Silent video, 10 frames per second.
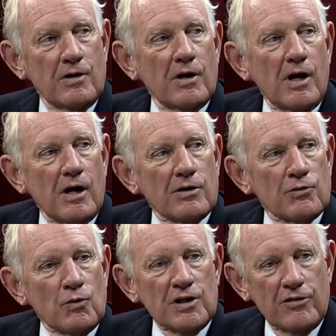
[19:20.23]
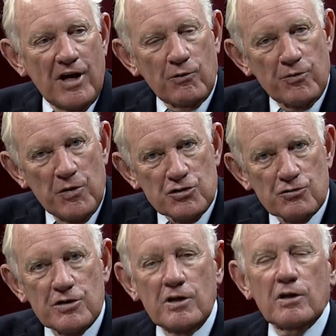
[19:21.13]
And we did that with Measure
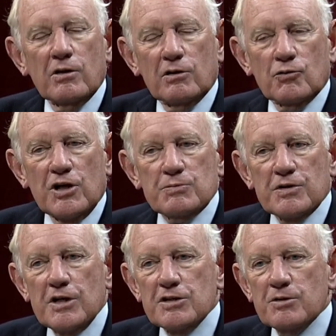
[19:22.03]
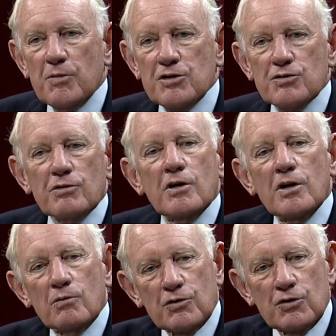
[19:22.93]
D on the transportation measure.
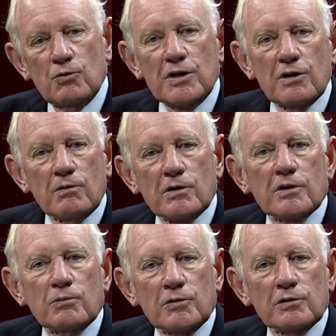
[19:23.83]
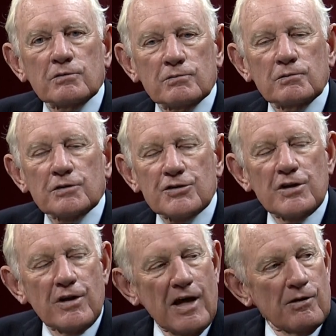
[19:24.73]
We'll see
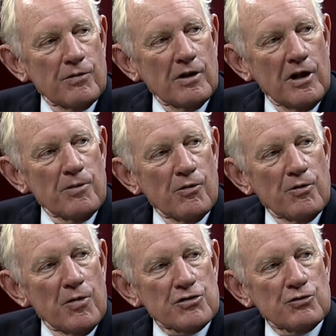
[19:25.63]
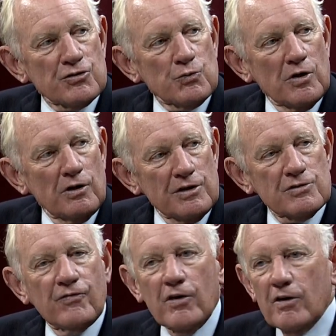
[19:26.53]
that with the library measure as well. It's
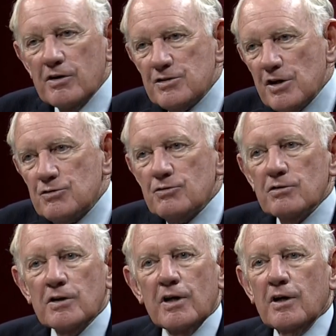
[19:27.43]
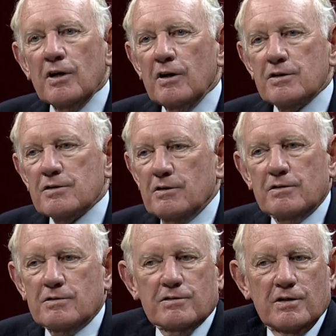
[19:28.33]
very essential.
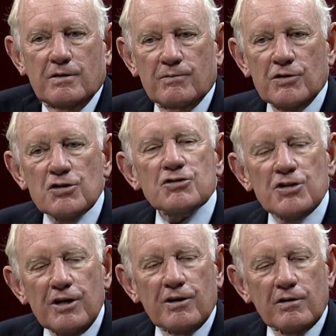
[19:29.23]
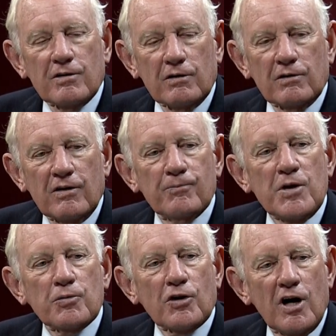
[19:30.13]
You just need it to give
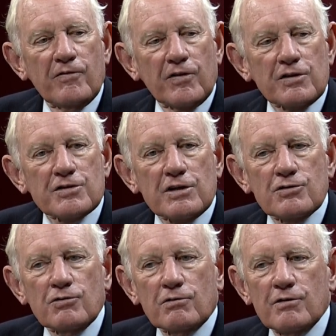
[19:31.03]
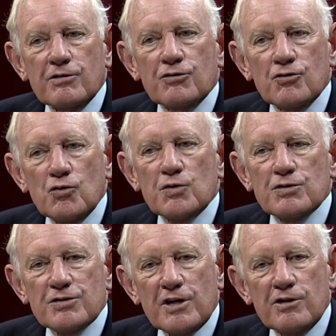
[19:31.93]
people confidence that you're going to do what you
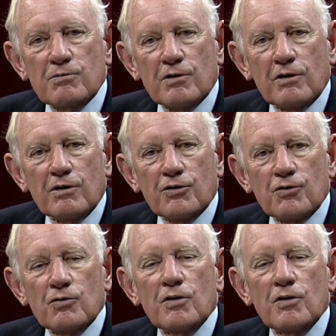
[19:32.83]
said you were going to do,